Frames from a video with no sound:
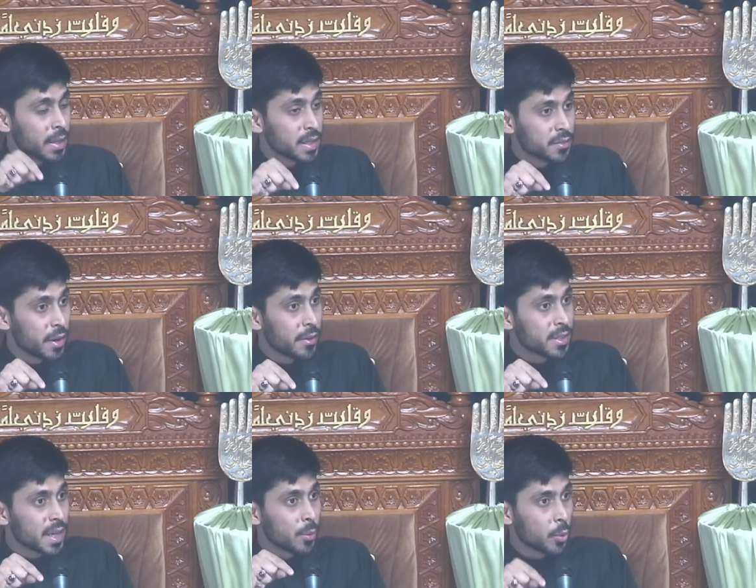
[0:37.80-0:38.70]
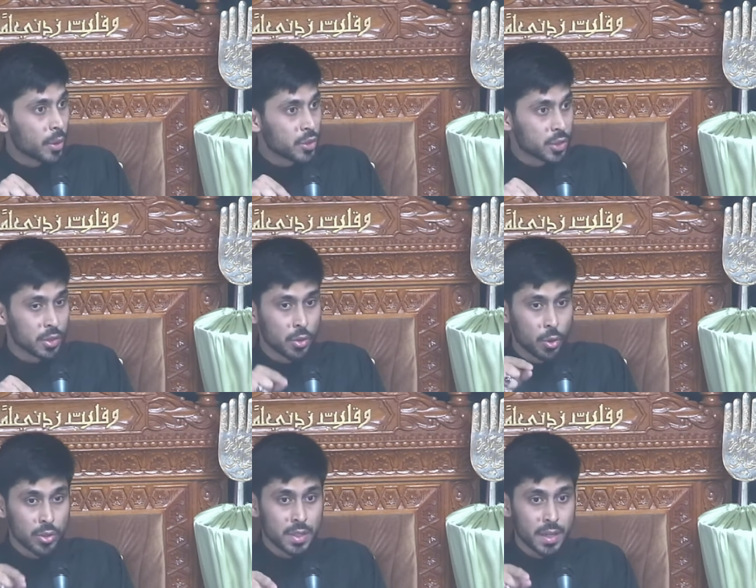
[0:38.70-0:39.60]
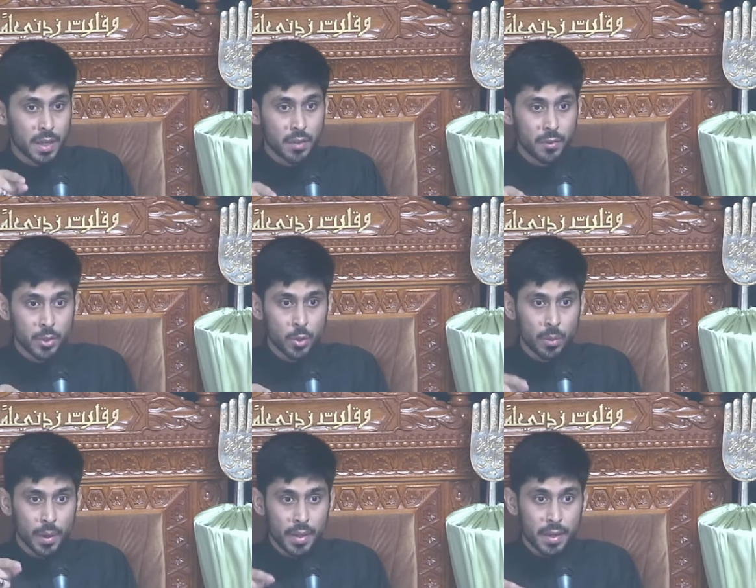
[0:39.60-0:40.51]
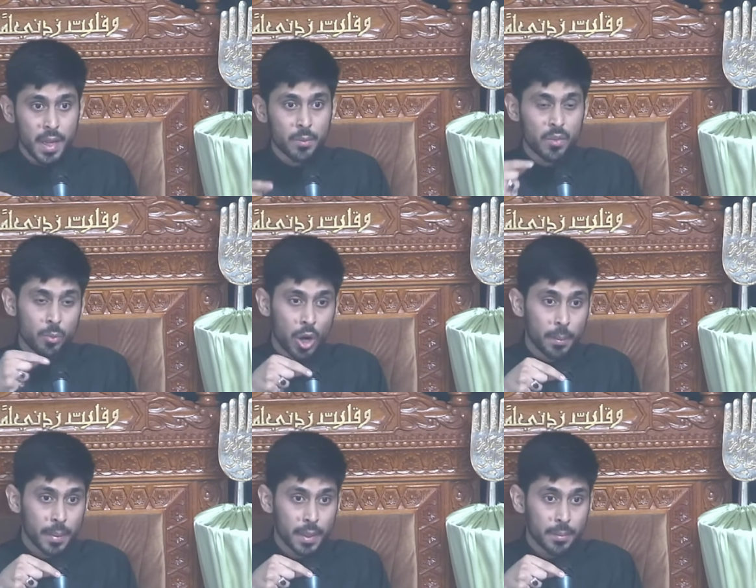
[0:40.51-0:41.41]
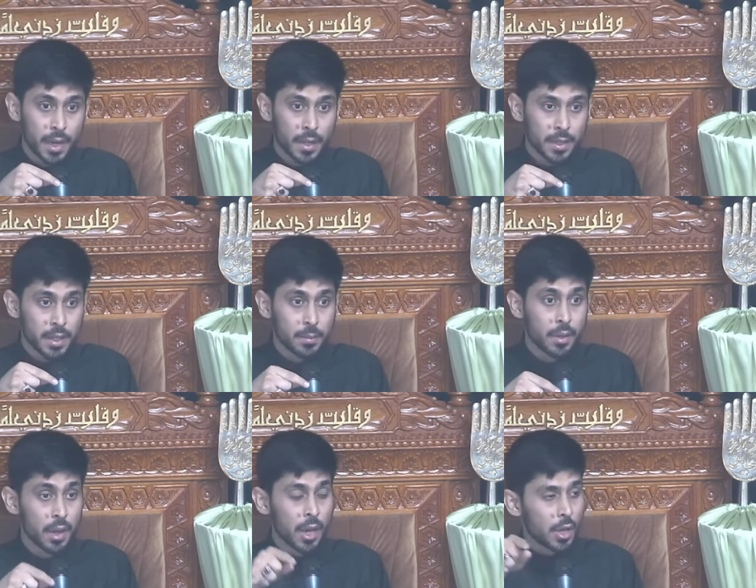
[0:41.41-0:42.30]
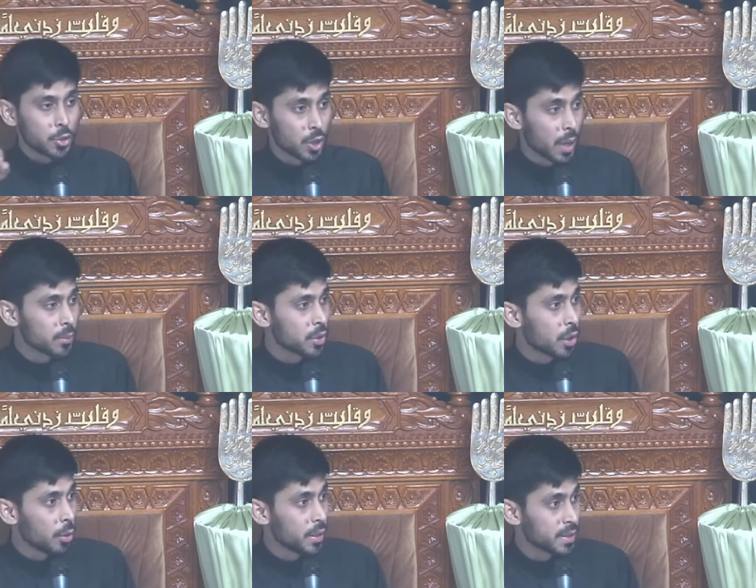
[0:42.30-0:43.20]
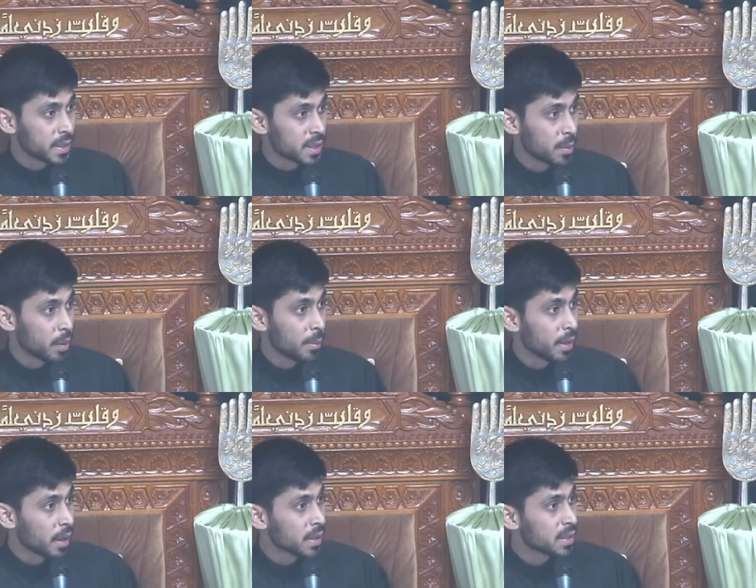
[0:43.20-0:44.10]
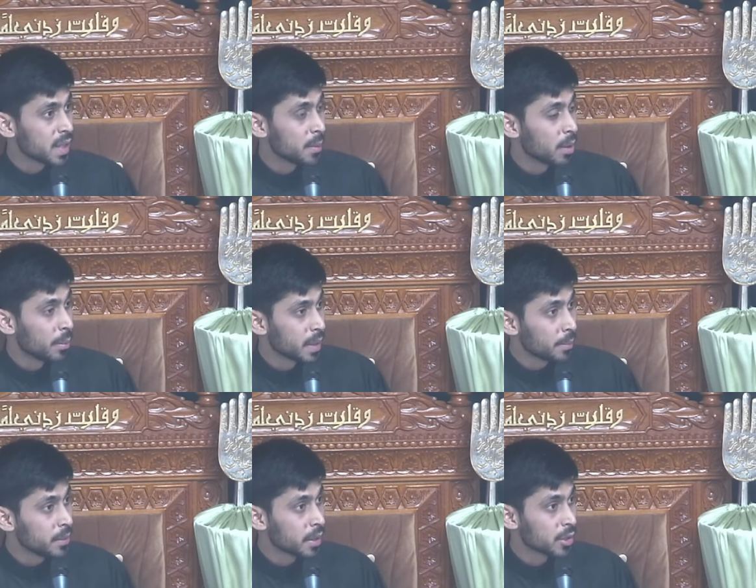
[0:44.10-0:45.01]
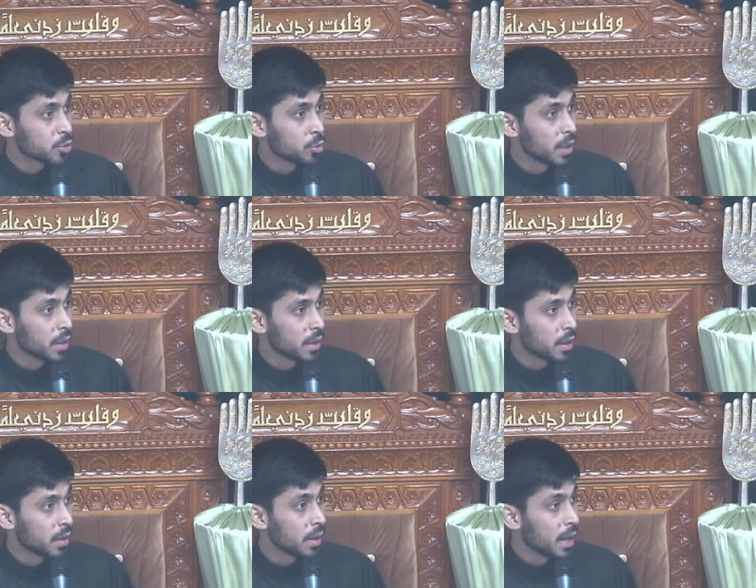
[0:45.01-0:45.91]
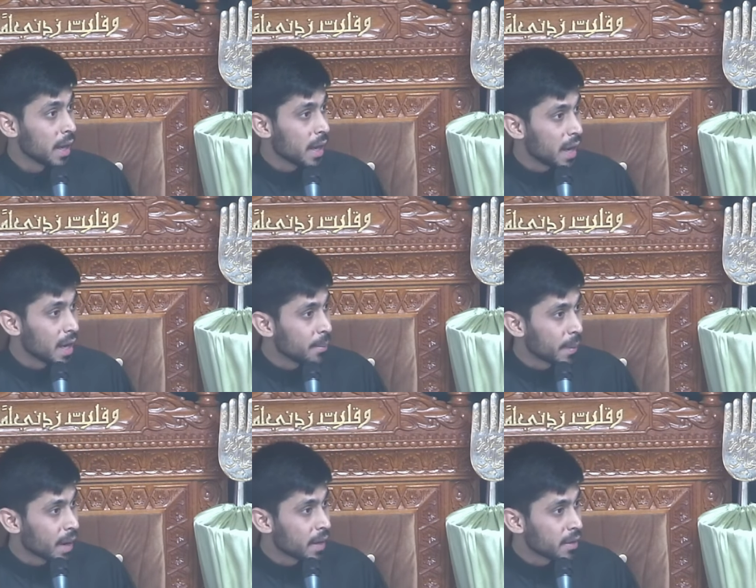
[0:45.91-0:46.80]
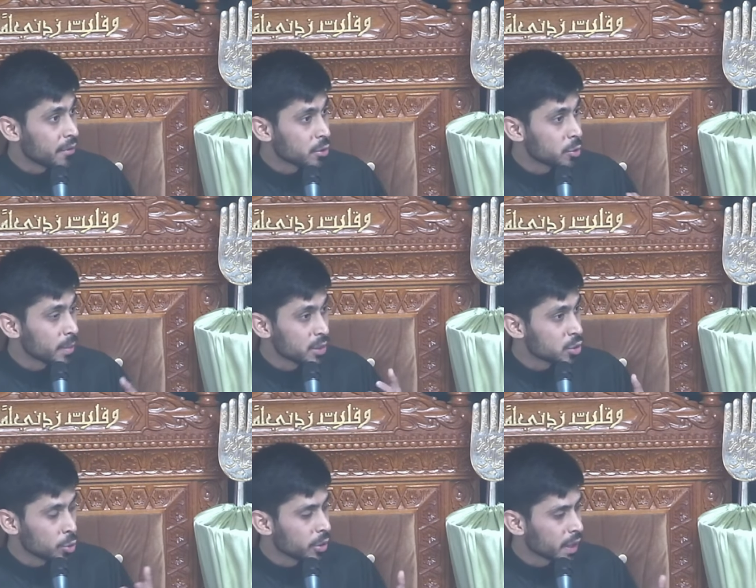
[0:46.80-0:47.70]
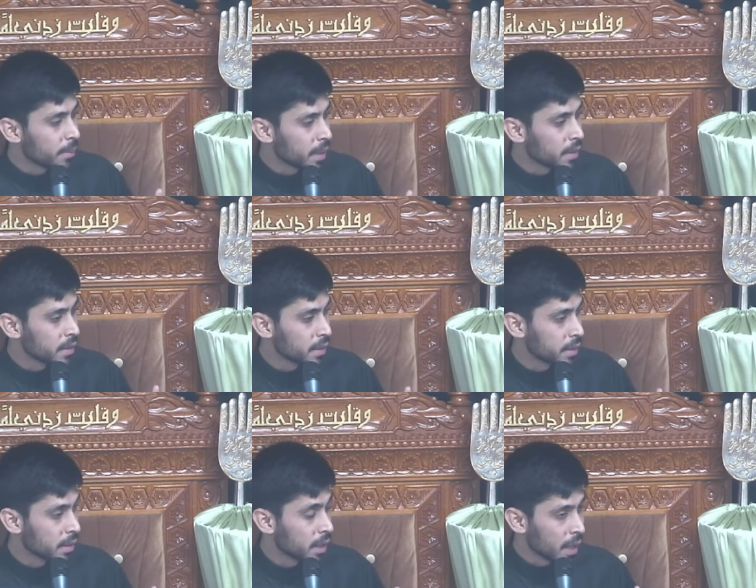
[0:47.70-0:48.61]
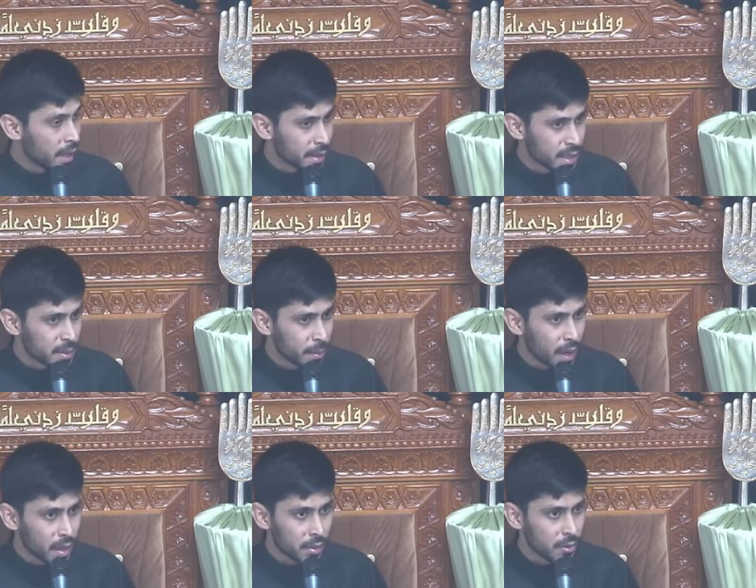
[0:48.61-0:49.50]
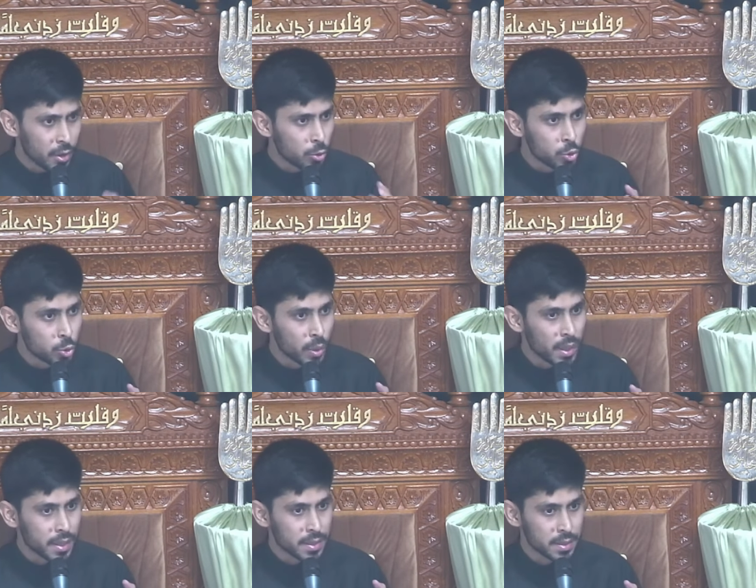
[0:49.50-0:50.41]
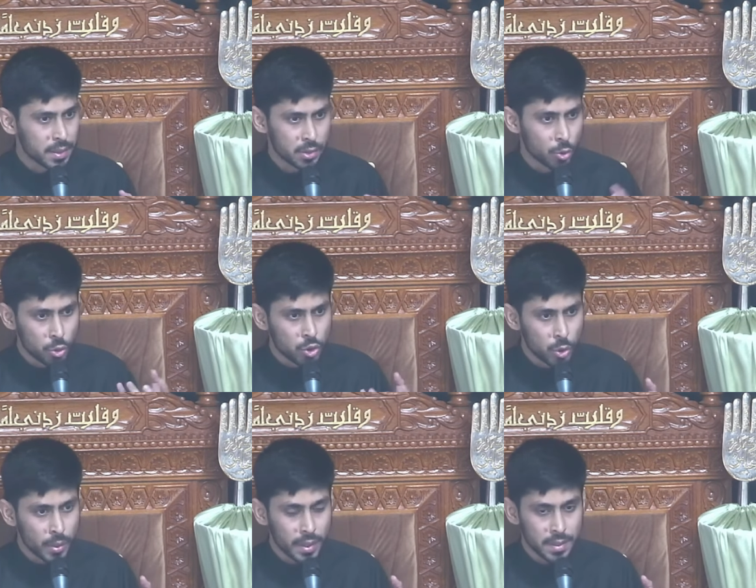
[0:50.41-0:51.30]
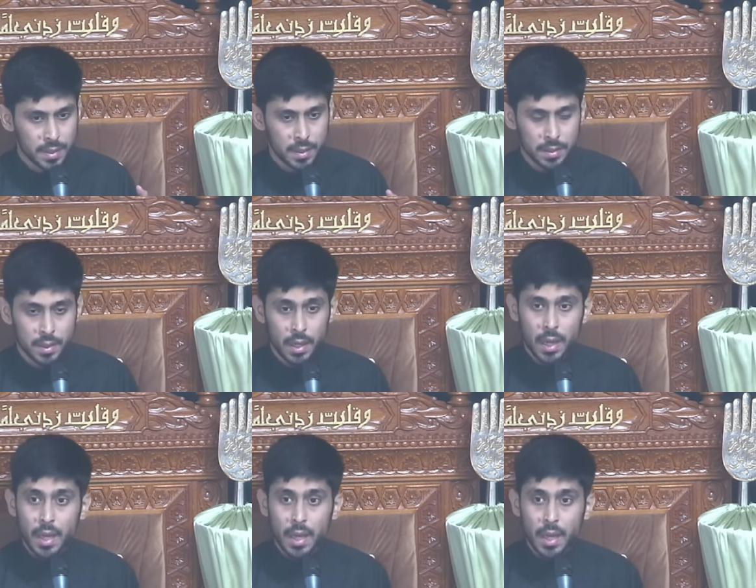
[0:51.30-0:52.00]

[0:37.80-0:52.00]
This very same question caused an individual by the name of Muhammad ibn Hakim to come to the Holy Sixth Imam and ask the Imam, Yabna Rasulullah, al-ma'rifatu min sun'i man here? This ma'rifah, whose work is this? Whose doing is this?